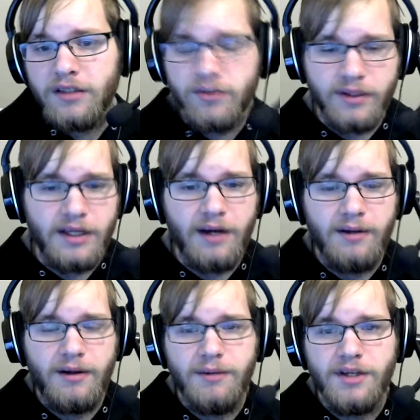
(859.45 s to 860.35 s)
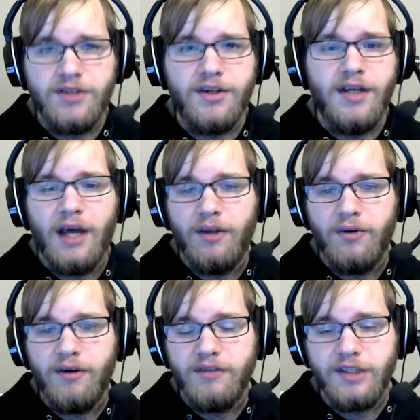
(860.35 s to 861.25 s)
So I made sure to
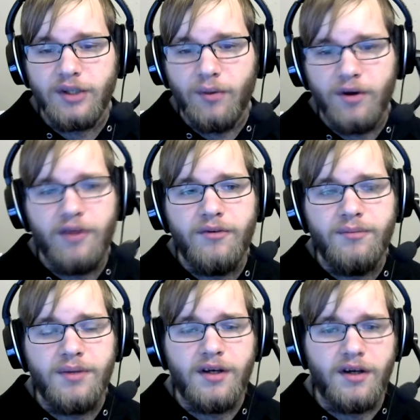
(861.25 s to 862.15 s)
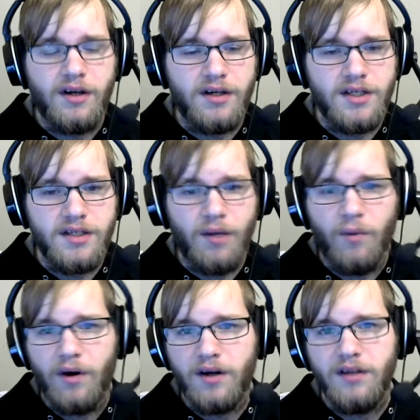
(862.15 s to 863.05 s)
download every single one of them because I
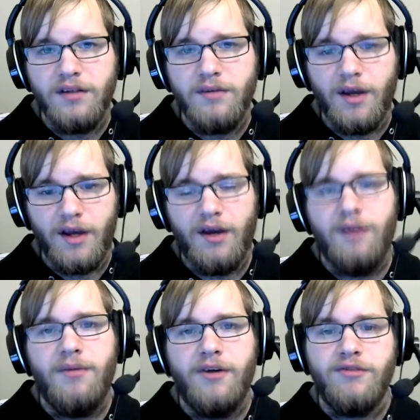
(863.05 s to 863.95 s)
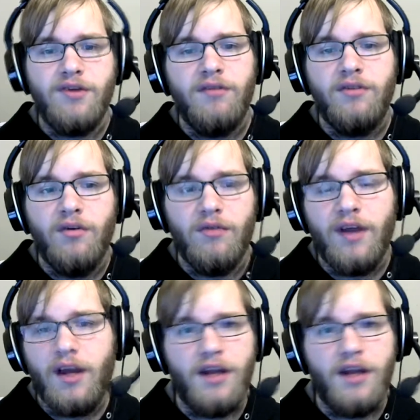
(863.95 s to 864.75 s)
want Microsoft to know that,